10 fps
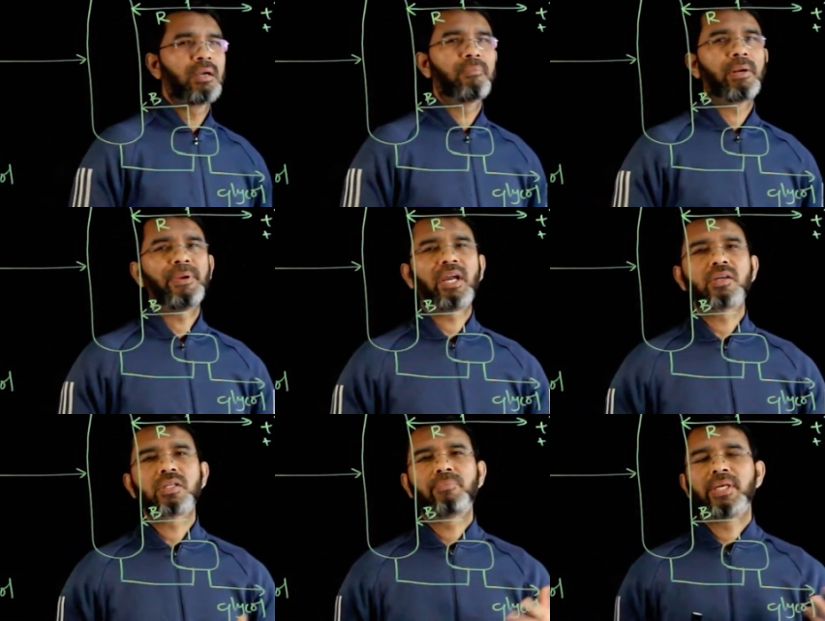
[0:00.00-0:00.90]
But
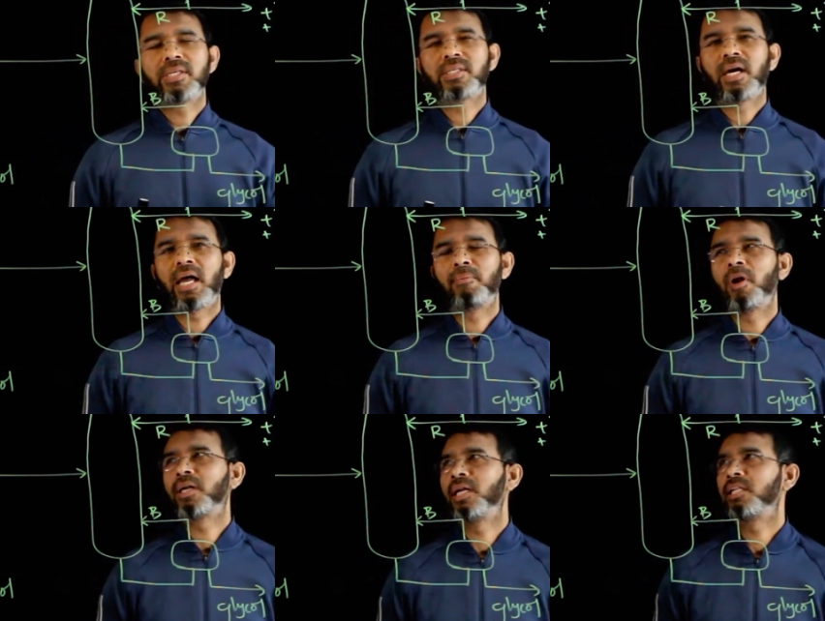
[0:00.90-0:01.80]
because of this high
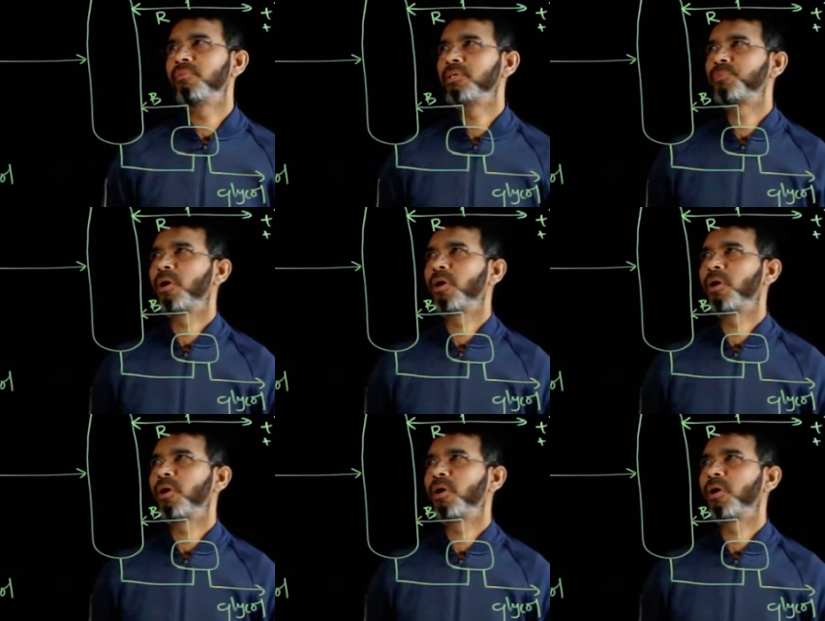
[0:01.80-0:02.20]
volatility of this